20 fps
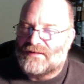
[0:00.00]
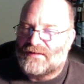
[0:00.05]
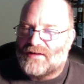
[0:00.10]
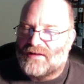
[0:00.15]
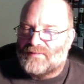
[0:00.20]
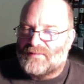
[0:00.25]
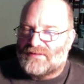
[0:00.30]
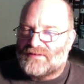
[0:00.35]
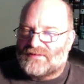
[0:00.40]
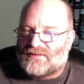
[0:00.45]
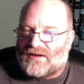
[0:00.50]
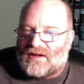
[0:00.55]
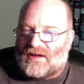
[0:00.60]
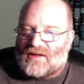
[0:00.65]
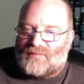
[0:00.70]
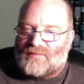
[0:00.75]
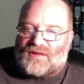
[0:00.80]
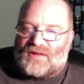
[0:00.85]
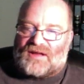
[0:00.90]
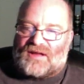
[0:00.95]
been
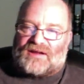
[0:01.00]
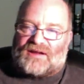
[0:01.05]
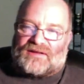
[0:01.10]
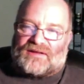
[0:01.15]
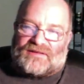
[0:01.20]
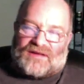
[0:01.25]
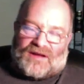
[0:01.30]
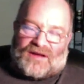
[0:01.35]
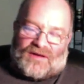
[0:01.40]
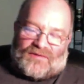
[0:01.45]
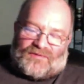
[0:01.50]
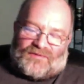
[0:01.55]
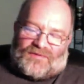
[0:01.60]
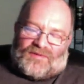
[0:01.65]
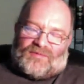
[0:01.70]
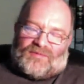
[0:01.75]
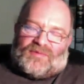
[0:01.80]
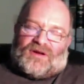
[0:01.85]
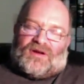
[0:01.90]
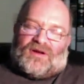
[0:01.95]
diabetic now for
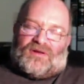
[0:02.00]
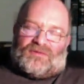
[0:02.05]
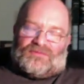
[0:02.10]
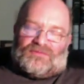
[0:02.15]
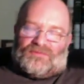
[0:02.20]
about,